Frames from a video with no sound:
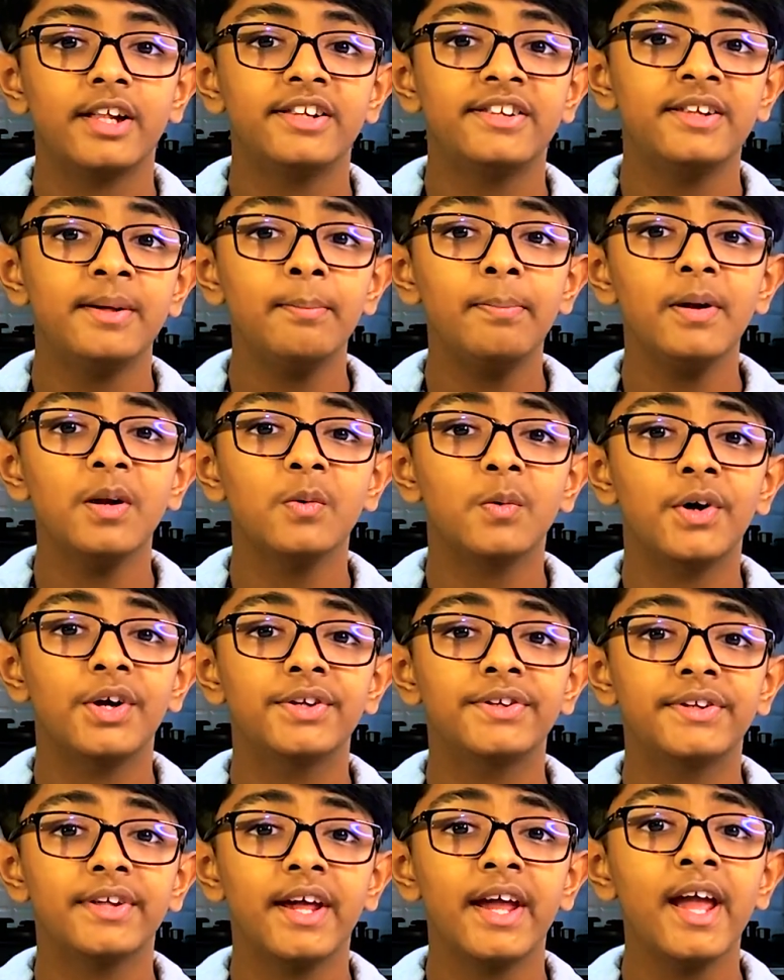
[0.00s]
In simple
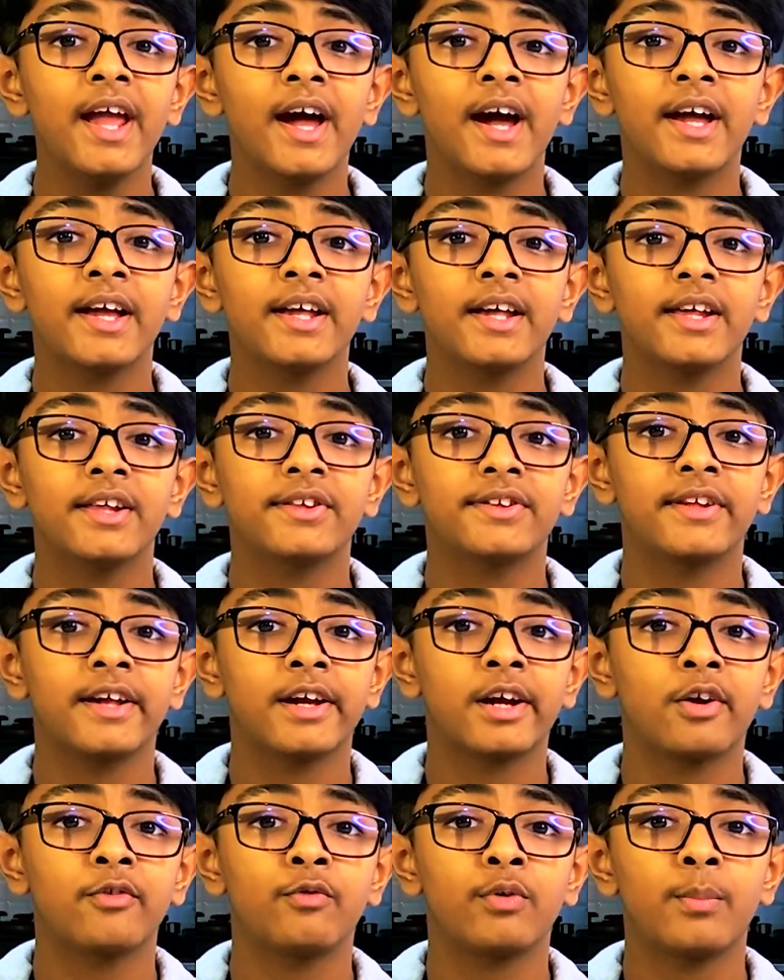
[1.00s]
words, AI is
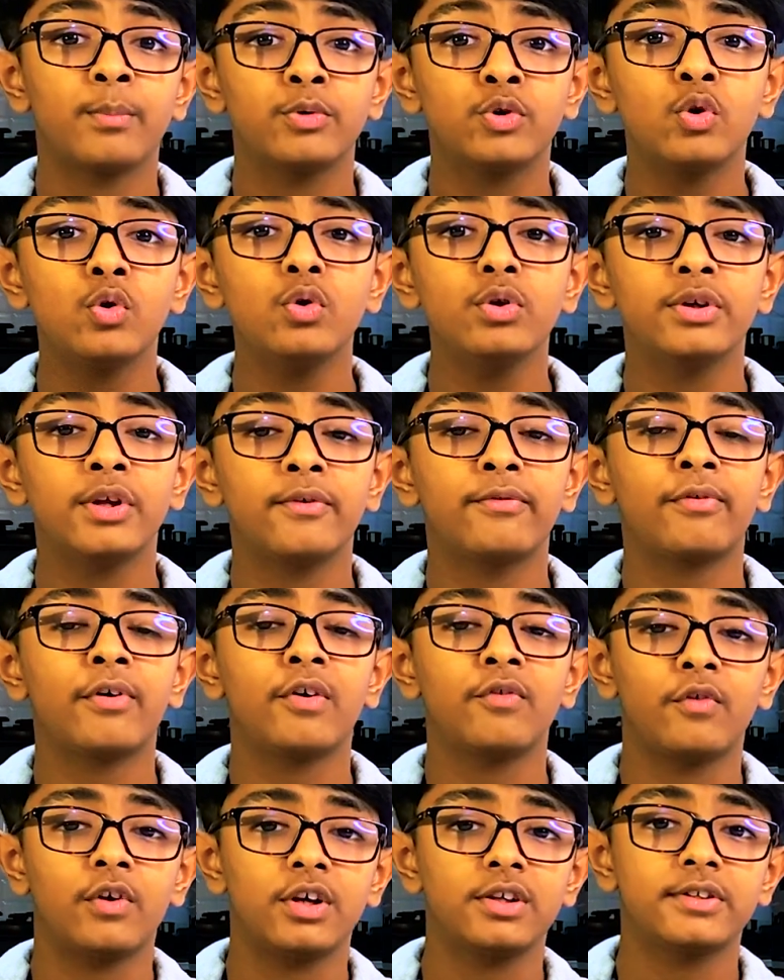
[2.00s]
taken from two
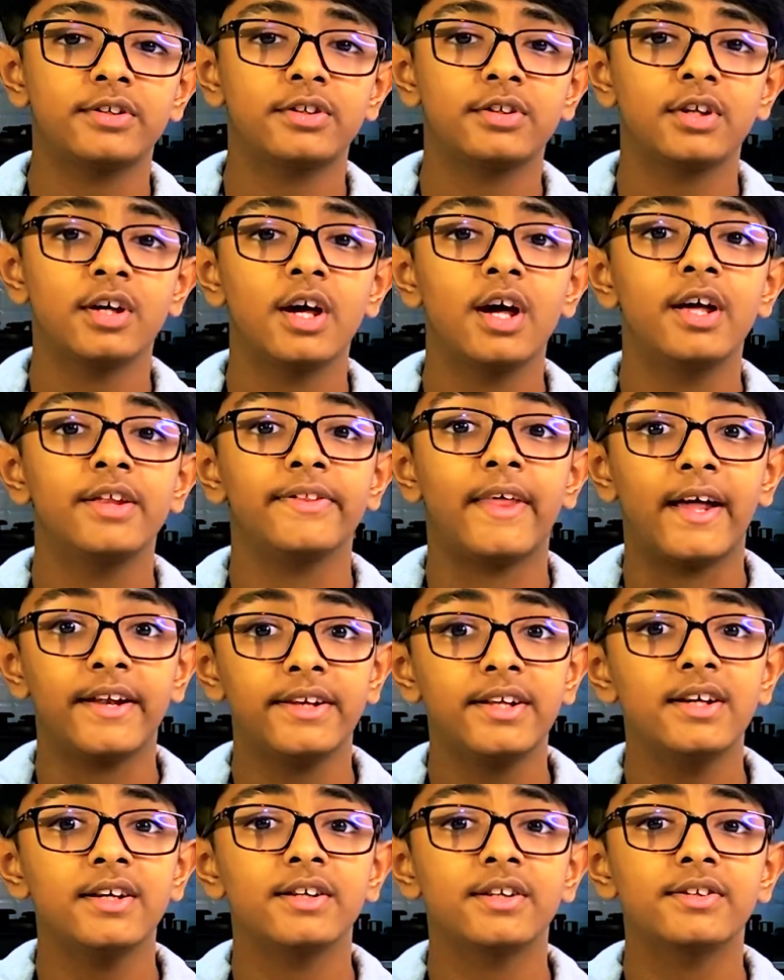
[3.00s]
different words
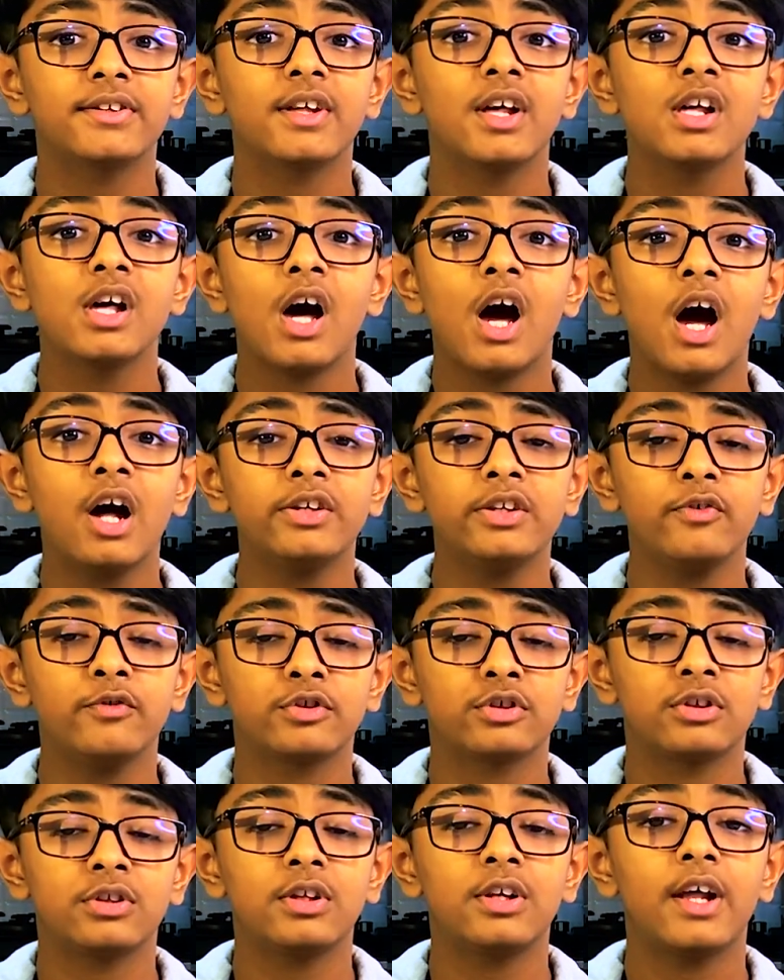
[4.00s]
that is,
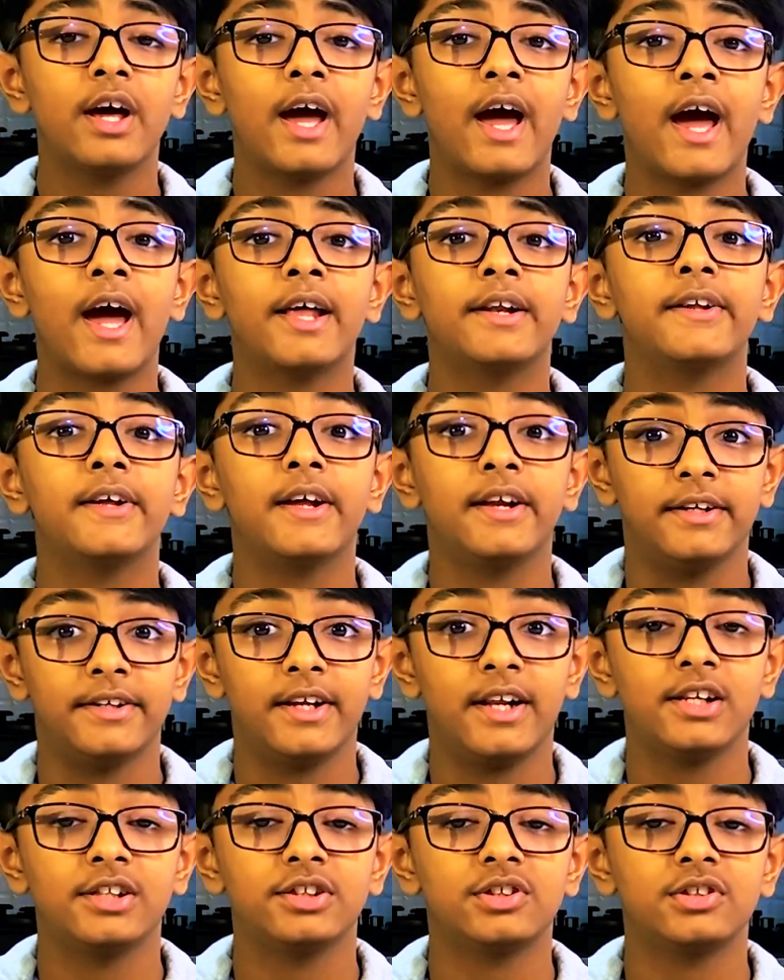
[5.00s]
artificial and
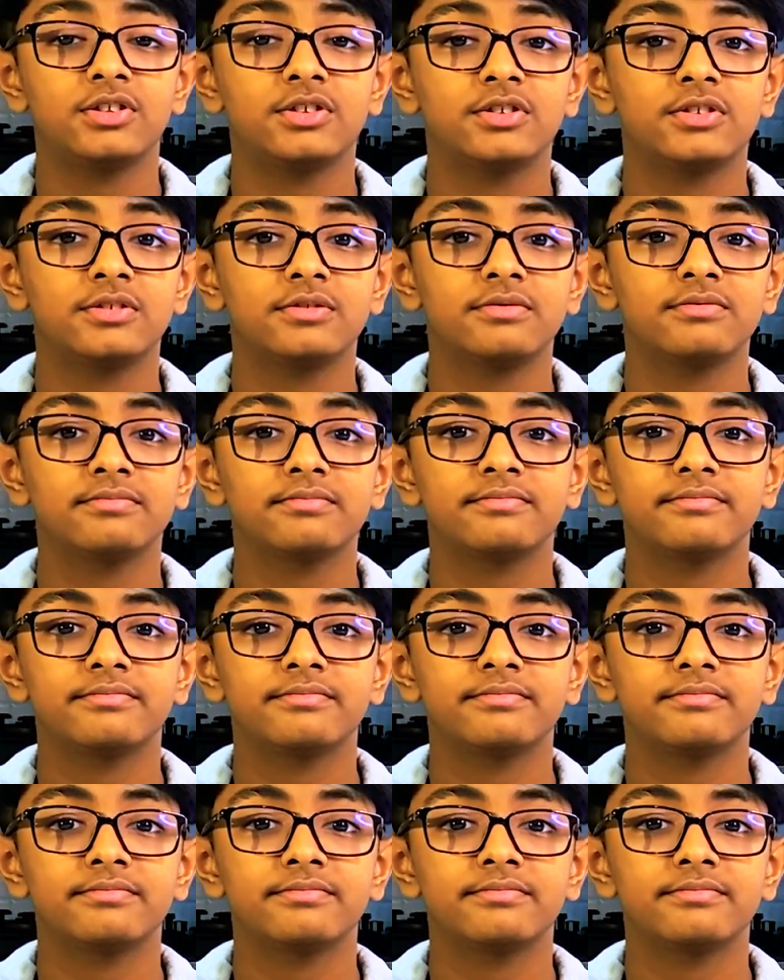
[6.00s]
intelligence.